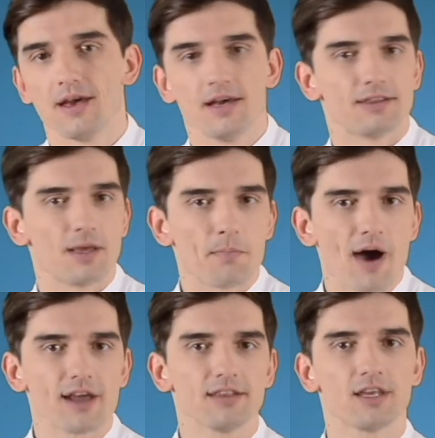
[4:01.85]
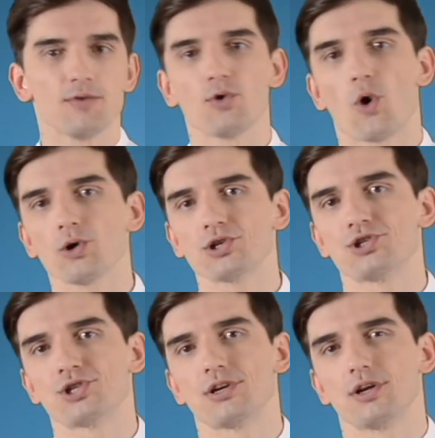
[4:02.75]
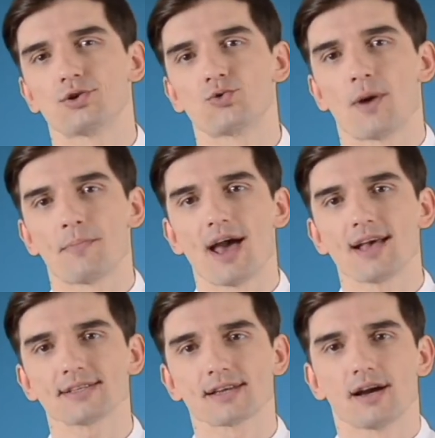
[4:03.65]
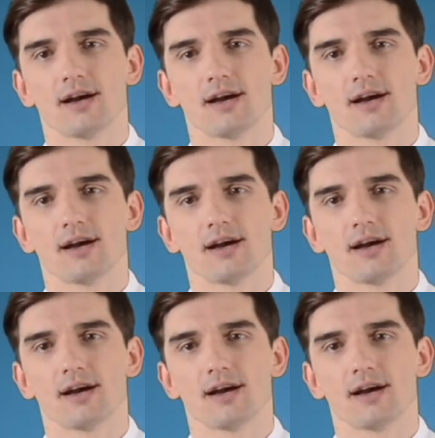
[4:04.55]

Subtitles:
They might give you oxygen through a mask